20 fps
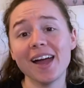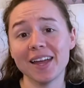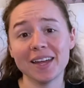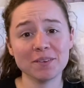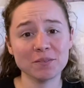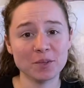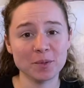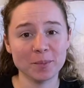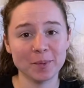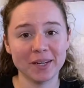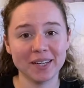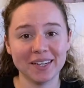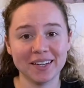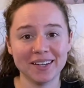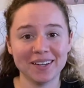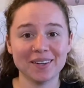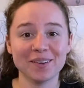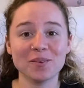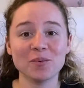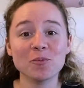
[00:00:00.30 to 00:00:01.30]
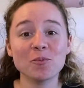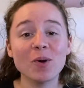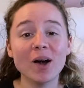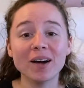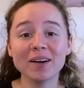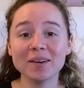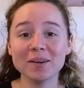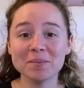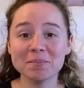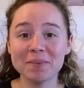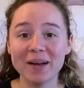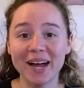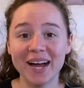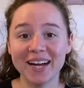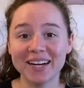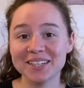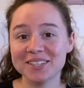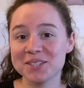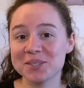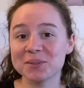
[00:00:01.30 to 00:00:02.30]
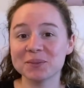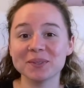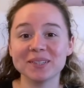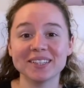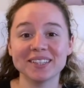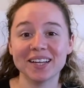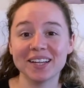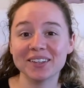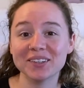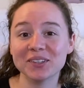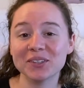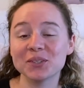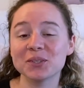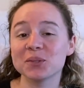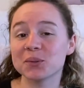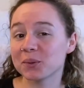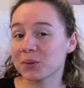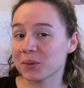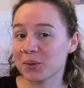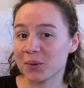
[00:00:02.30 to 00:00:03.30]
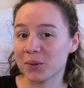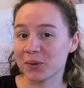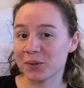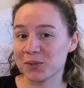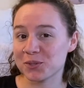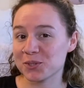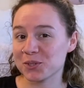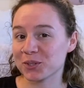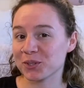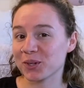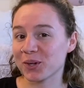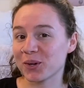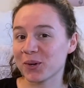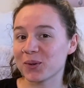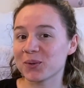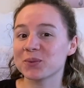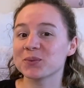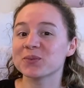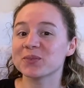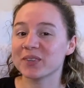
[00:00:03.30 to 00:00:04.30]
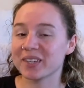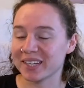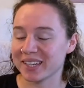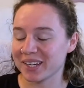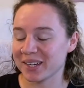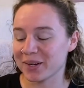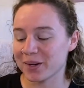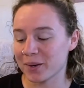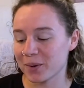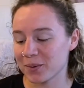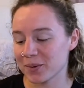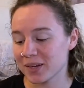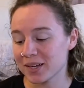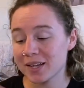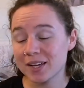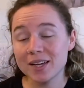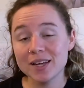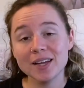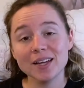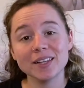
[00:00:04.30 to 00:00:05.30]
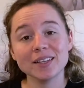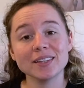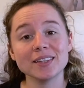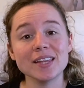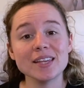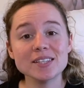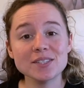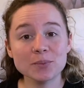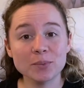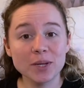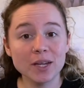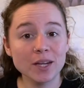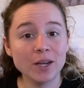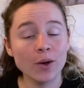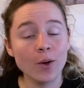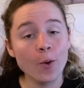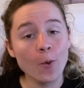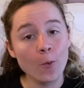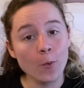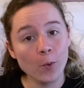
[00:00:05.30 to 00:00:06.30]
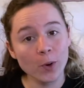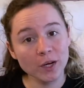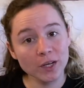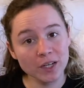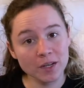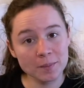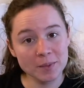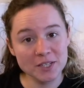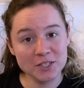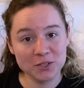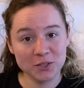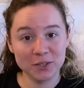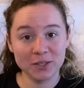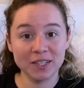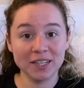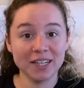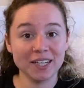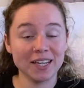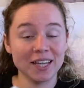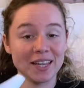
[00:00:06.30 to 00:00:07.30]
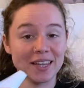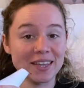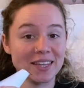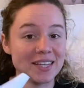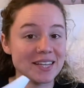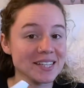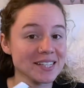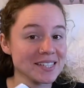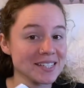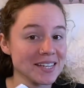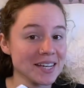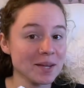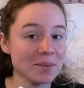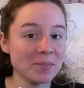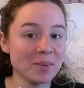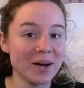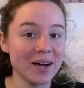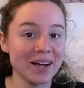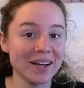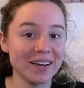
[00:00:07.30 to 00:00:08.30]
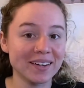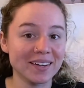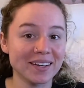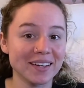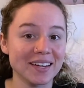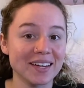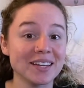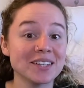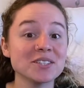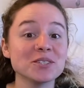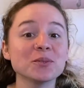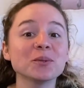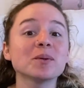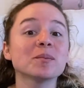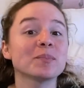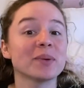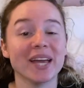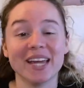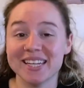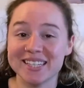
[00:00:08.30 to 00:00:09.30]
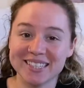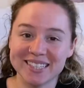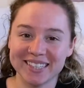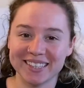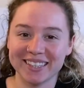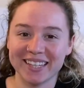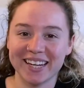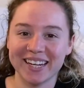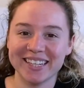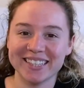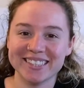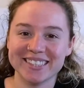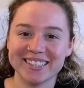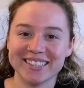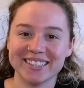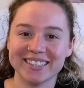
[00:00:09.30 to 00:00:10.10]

everybody, welcome back to another UniCommunity Co. video. This week we're going to be turning this teapot into a pendant light.